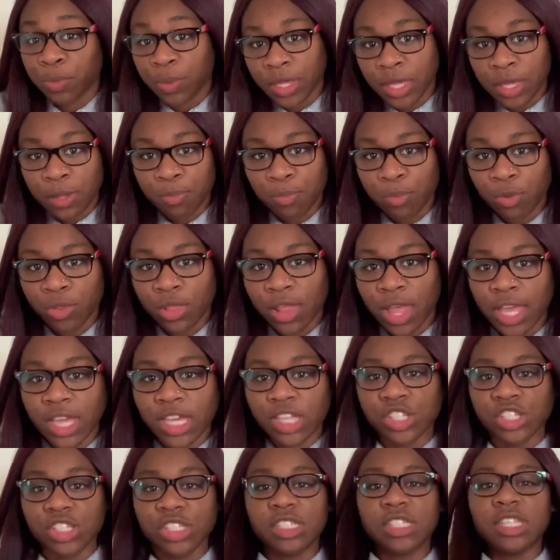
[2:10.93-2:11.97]
people?
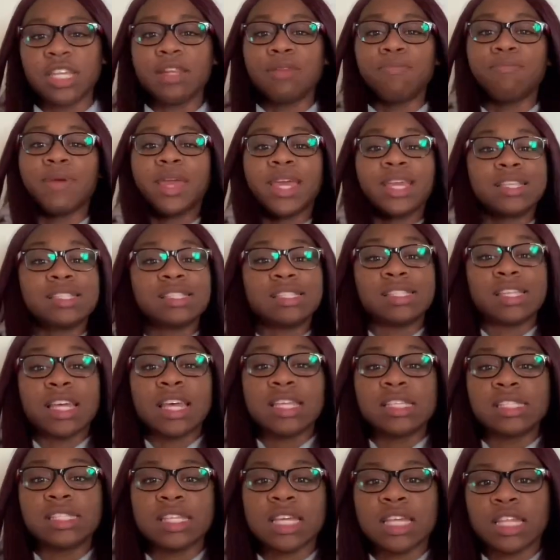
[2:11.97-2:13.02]
It just didn't make
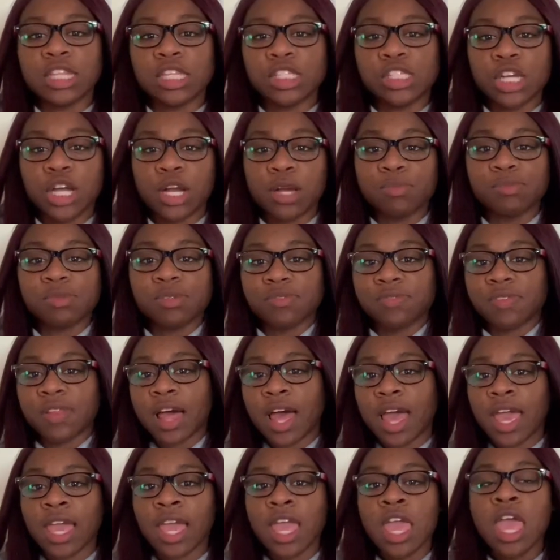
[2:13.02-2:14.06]
sense in the terms of
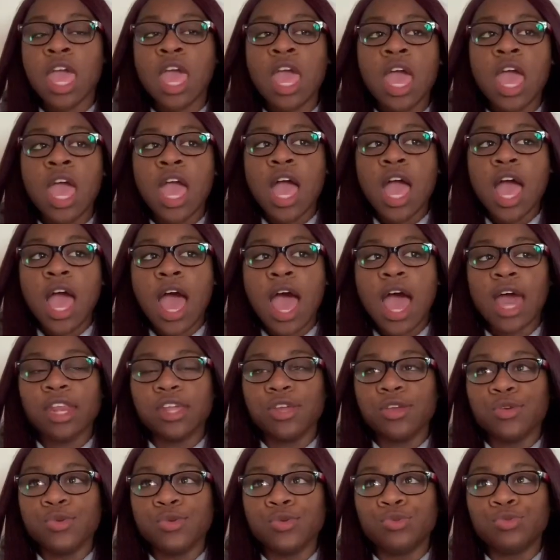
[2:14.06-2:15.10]
how
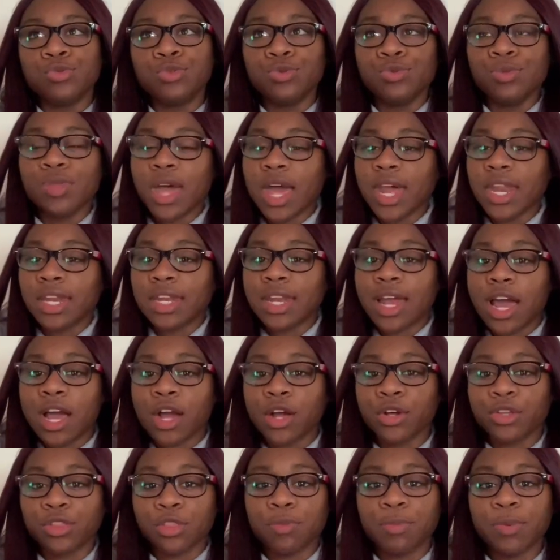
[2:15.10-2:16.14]
do you do that and not
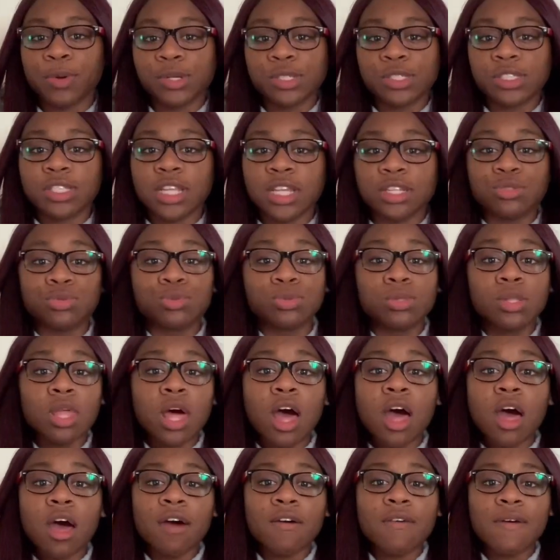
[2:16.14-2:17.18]
hurt the person that you
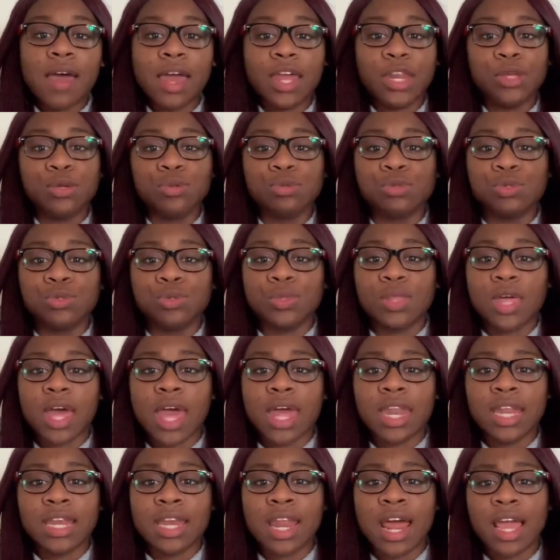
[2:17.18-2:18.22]
love? How do you do
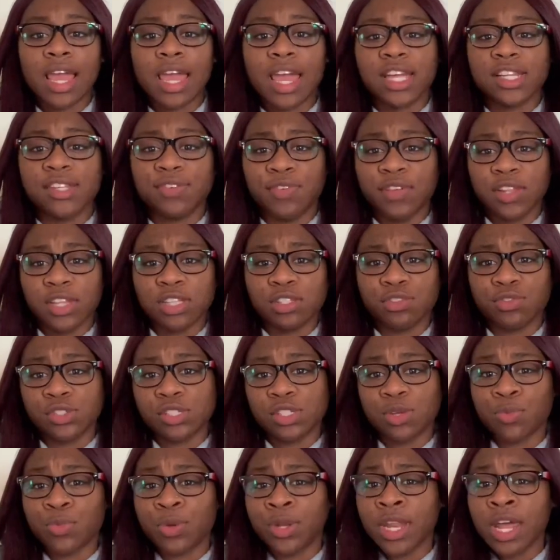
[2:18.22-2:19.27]
that and not catch feelings for
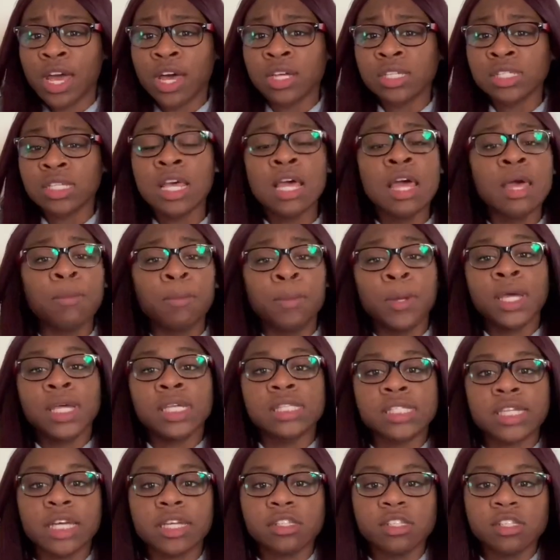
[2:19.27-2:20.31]
someone else?
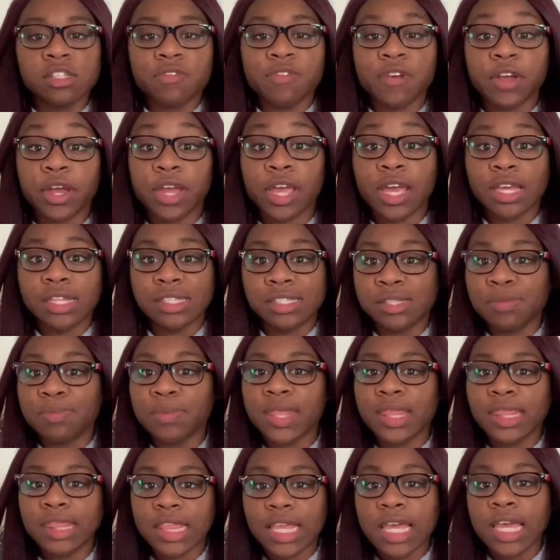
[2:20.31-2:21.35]
Because sex is a very
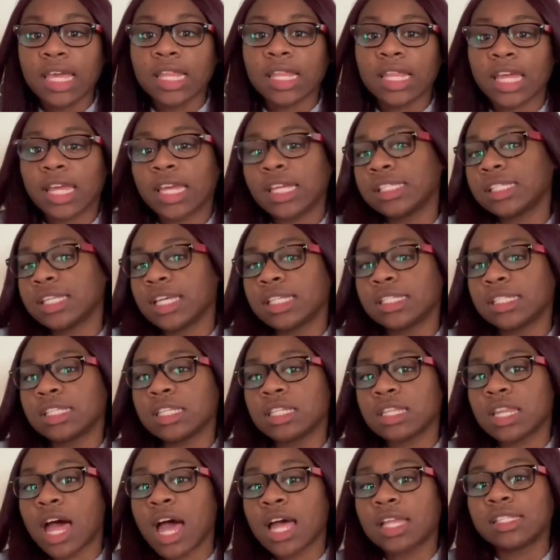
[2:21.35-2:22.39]
intimate thing. It takes
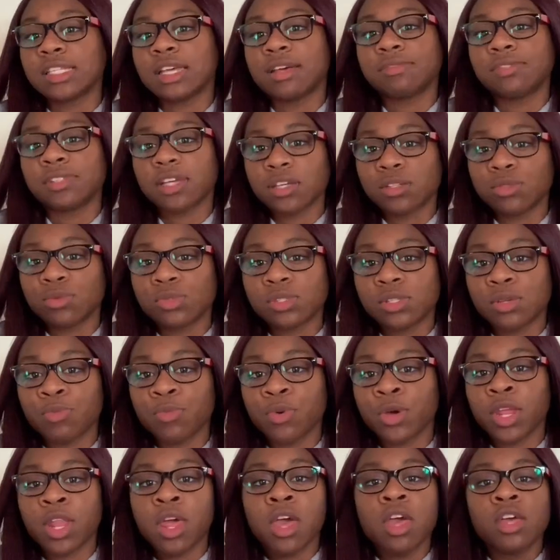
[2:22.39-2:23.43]
a lot to have sex with
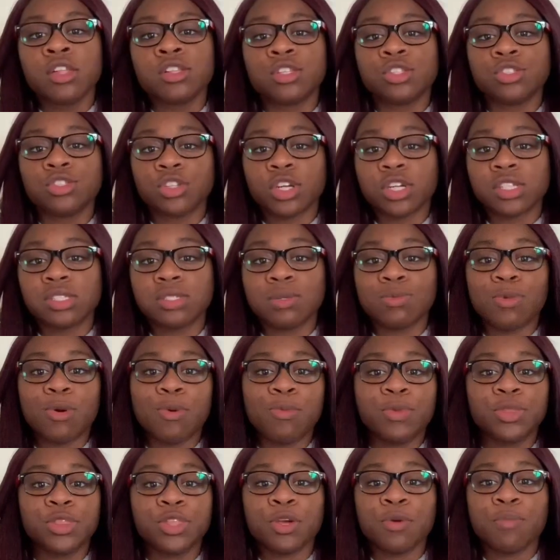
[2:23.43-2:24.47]
someone, to trust
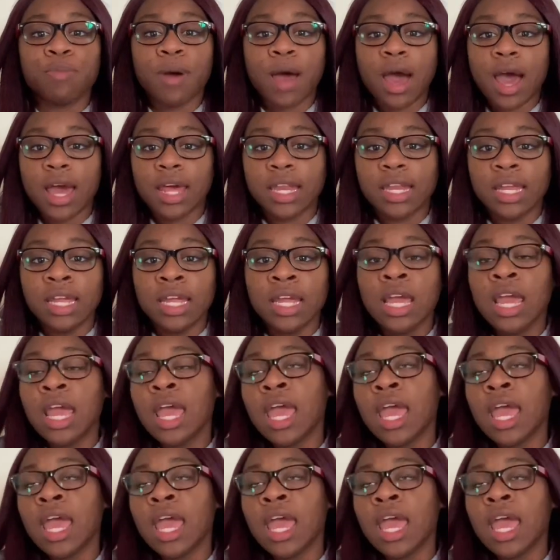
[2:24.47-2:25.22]
someone with your body,